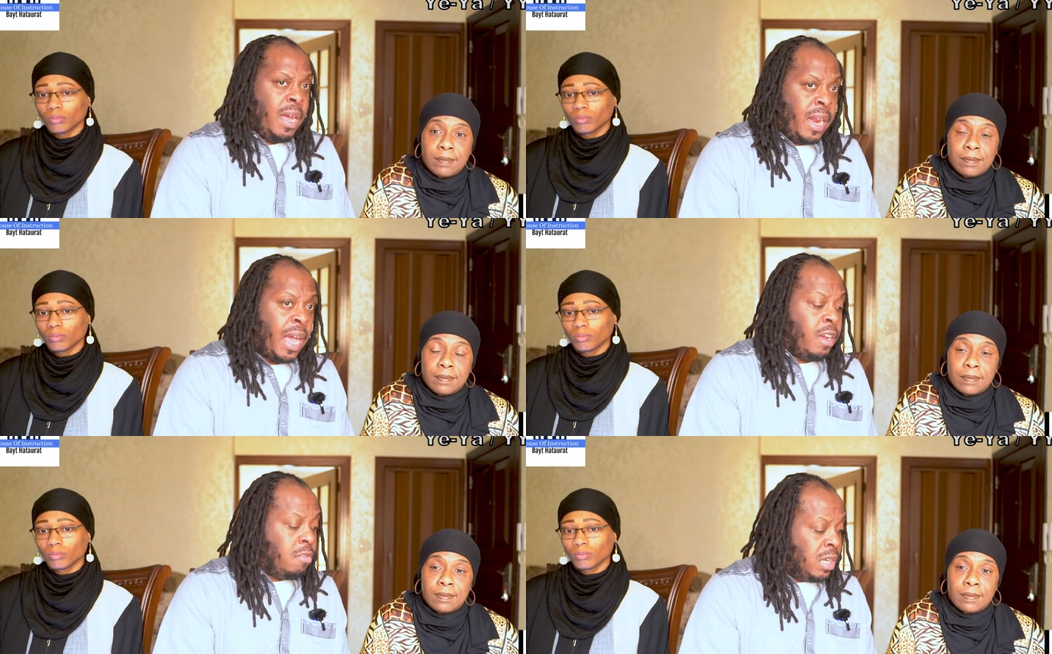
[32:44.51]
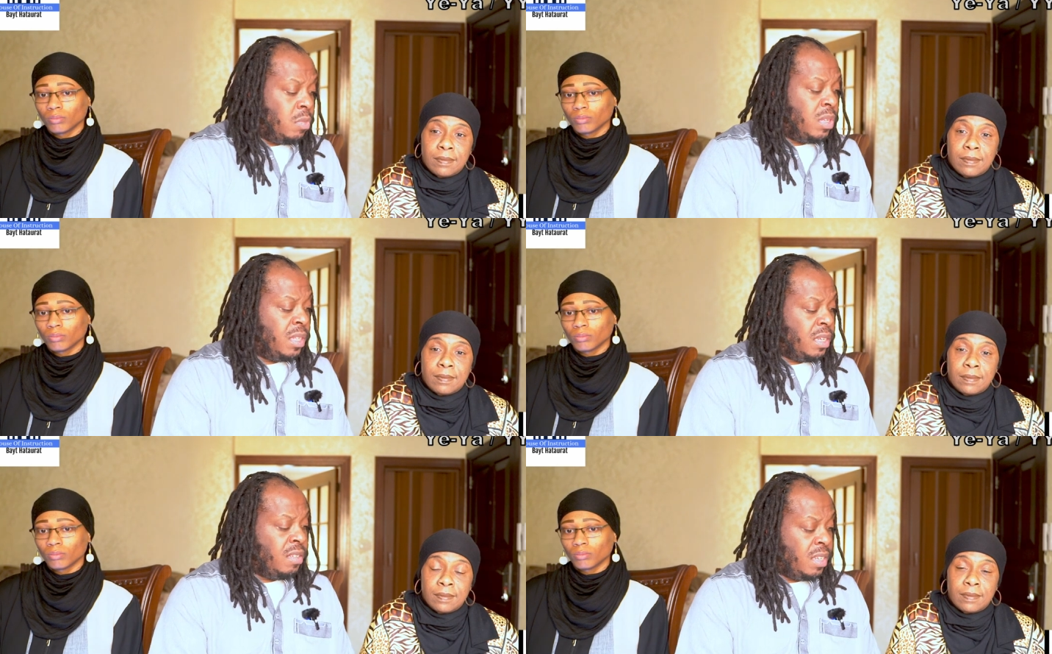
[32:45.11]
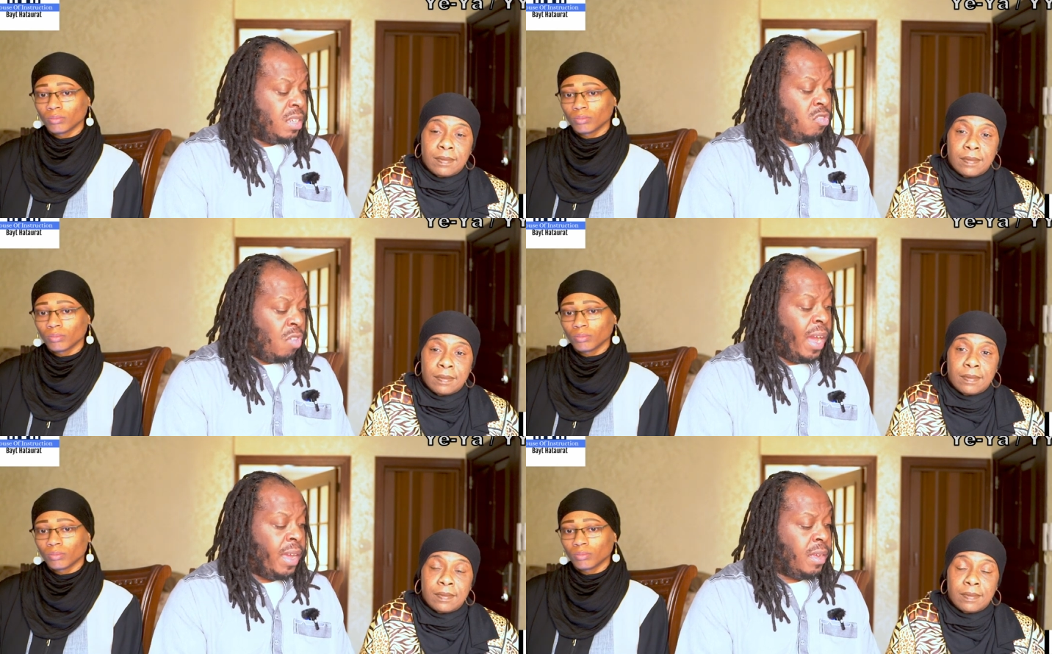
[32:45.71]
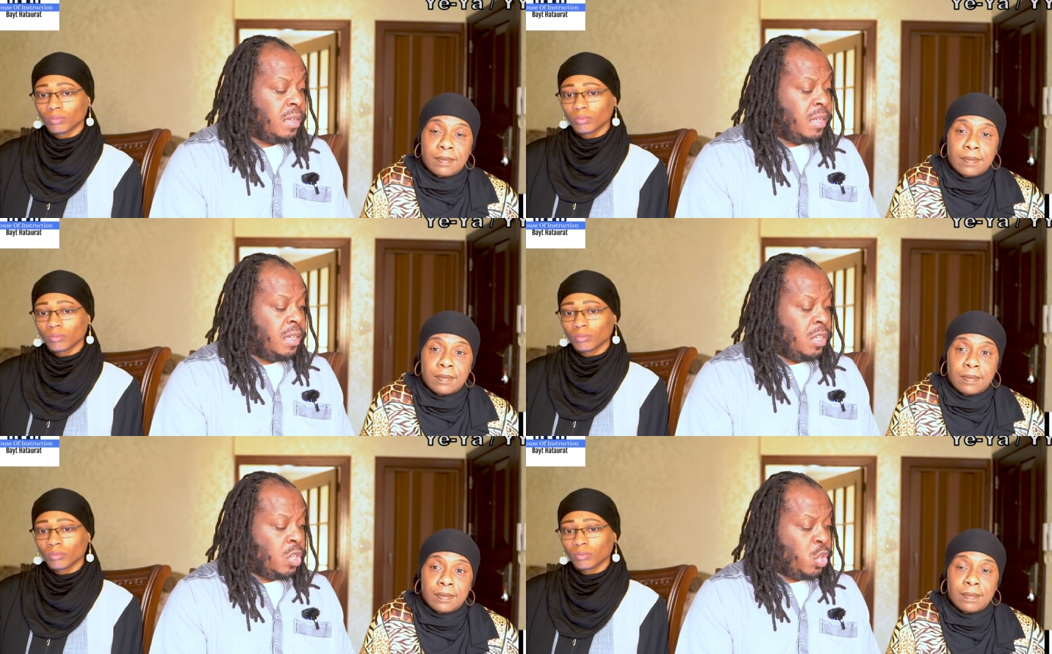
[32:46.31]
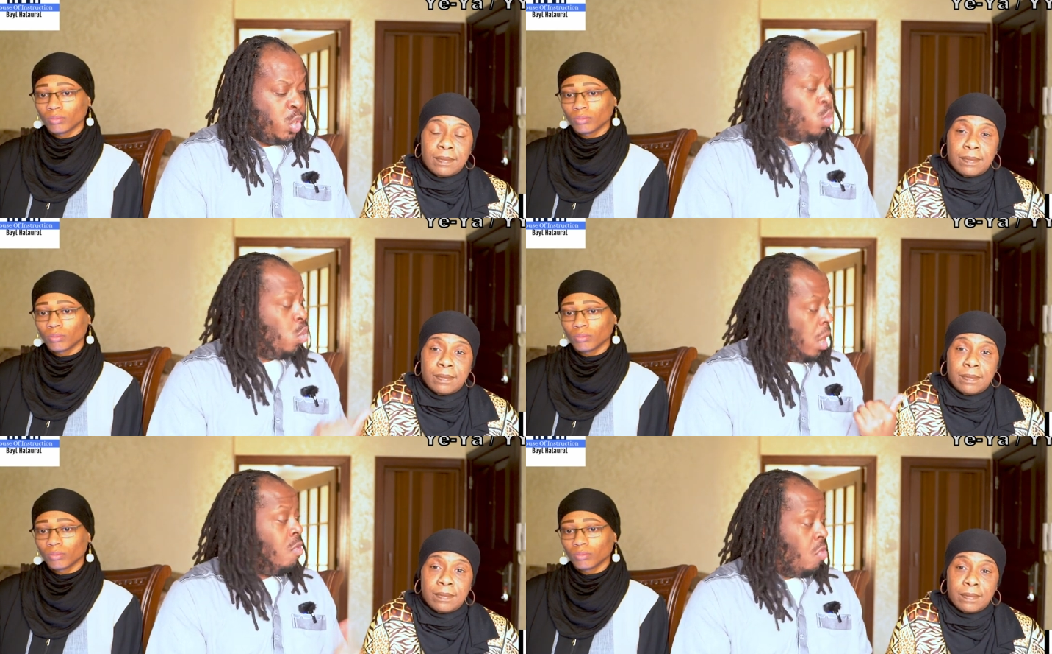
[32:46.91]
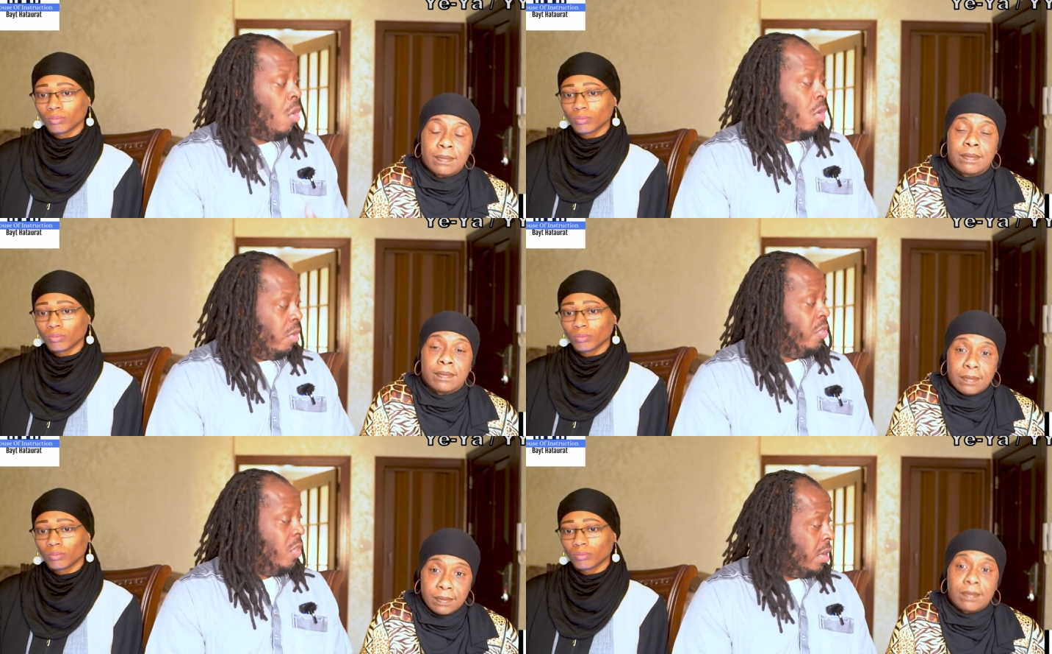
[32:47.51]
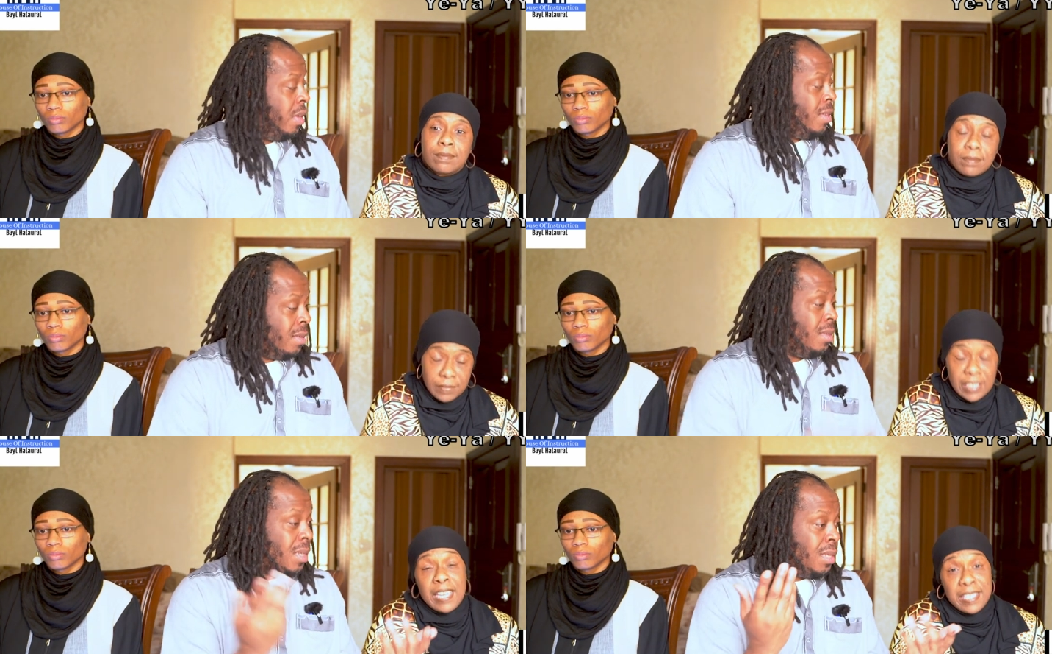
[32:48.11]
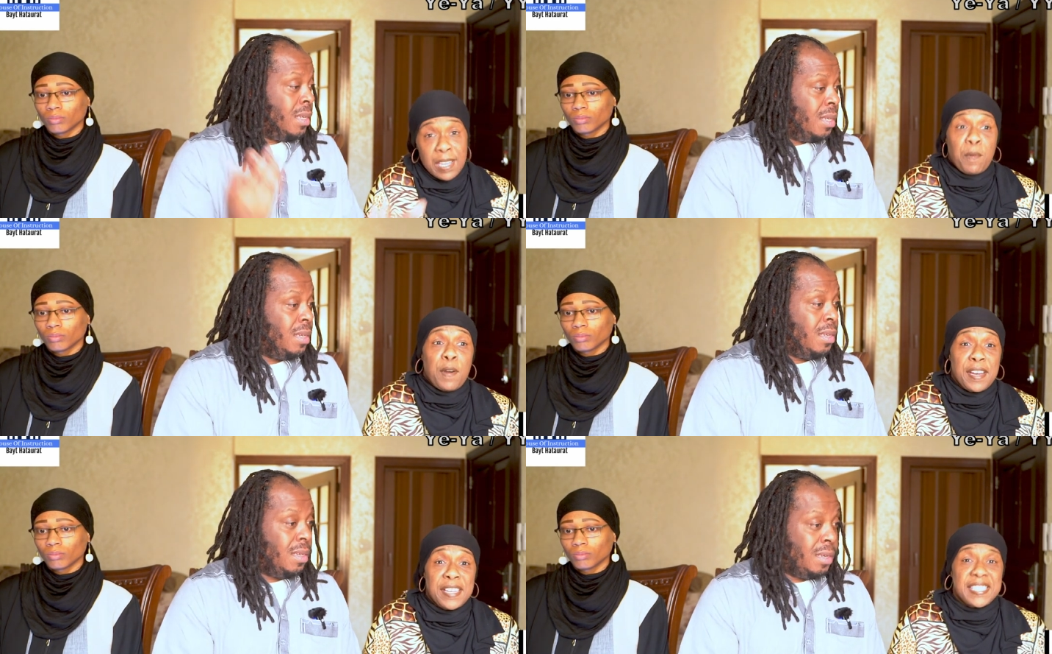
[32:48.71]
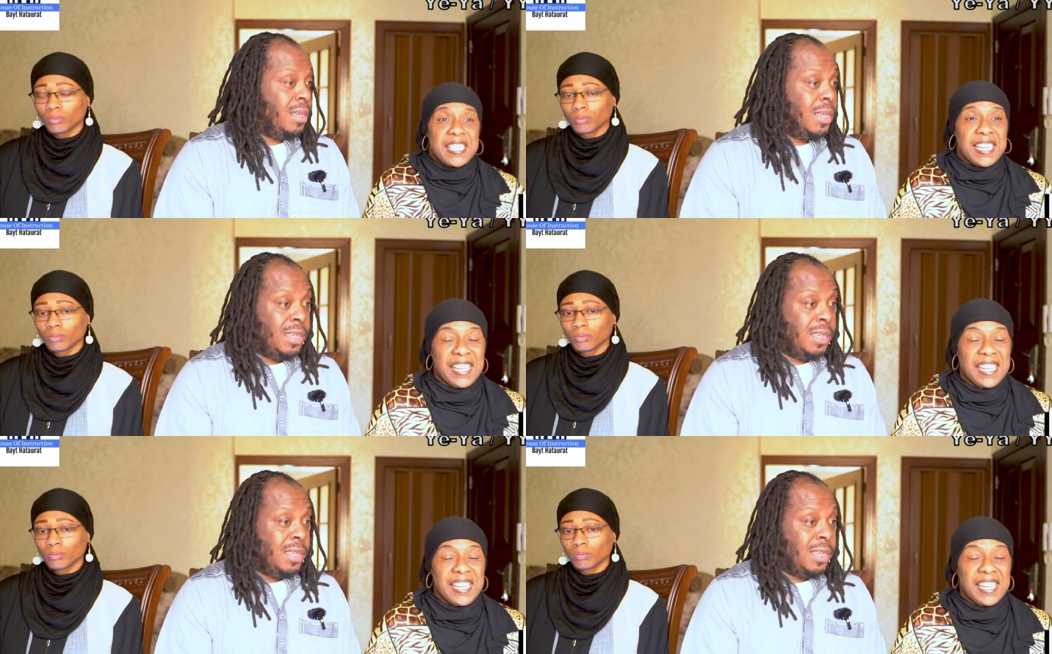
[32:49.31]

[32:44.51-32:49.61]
Speaker 1: and I agree with this, it is right you were wrong for yes i was